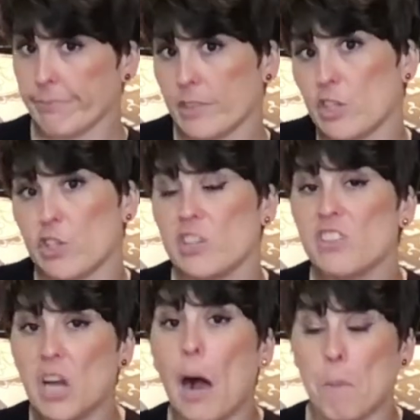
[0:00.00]
she's
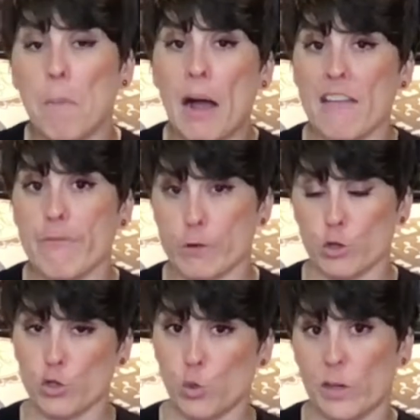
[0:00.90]
not my
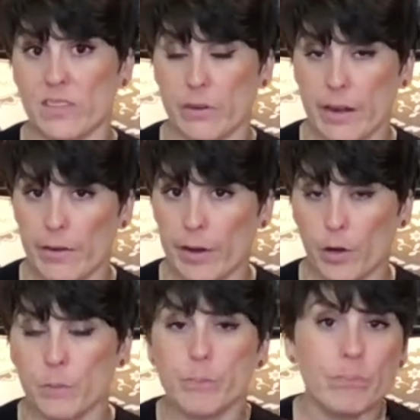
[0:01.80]
first choice of a narrator.